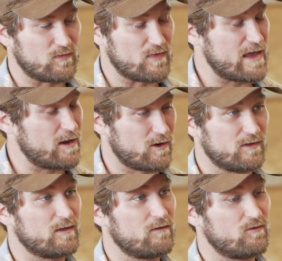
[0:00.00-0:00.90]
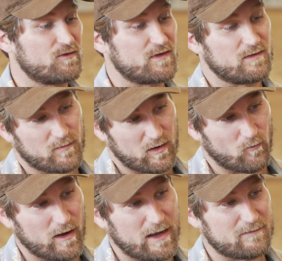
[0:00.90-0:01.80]
they are in love with it. My
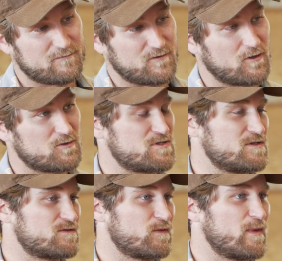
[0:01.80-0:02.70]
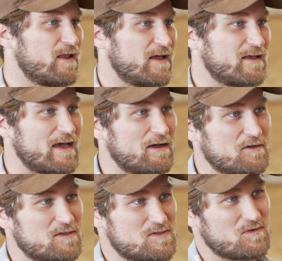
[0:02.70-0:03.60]
wife, you know, she's from LA
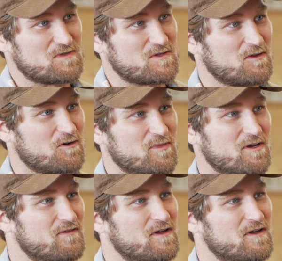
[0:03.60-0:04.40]
County, so it's a little bit of